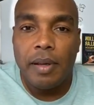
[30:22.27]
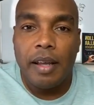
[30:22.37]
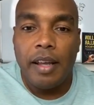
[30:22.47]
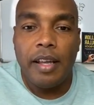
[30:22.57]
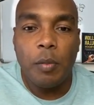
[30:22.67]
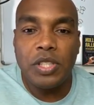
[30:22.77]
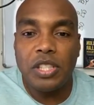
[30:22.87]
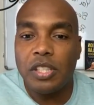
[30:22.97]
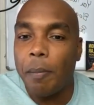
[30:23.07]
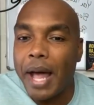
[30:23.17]
And it was just
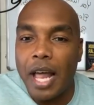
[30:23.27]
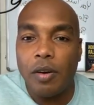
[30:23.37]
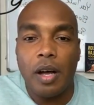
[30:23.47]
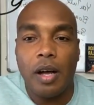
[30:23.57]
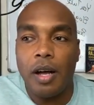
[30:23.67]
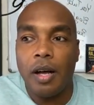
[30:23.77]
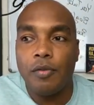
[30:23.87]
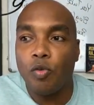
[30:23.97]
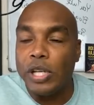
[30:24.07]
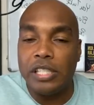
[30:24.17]
a matter of
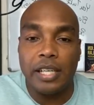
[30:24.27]
reaching